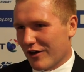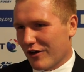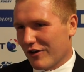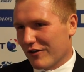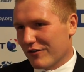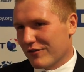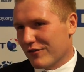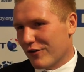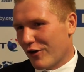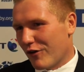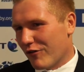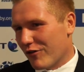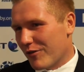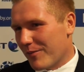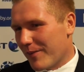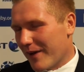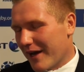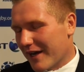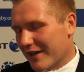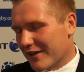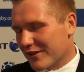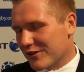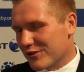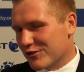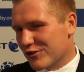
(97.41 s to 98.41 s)
Off off the
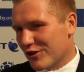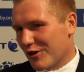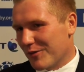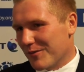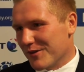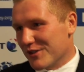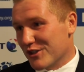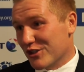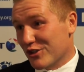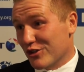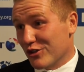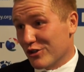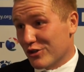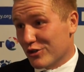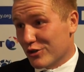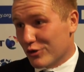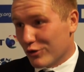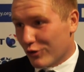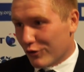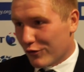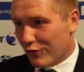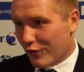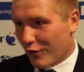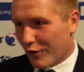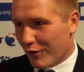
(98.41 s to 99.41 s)
back of the scrum, it's a good
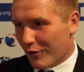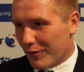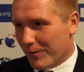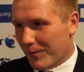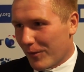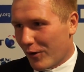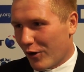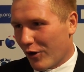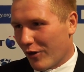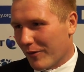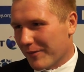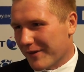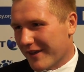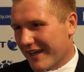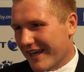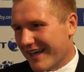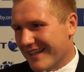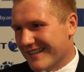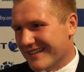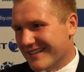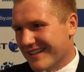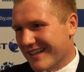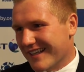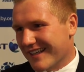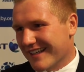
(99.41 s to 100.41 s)
go forward ball I'm
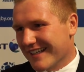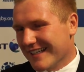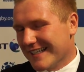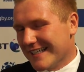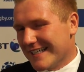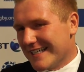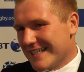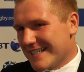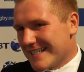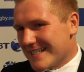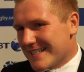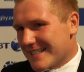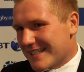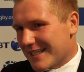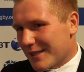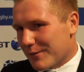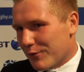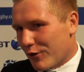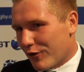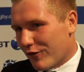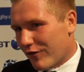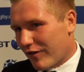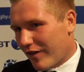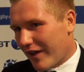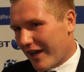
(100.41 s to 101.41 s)
getting same offline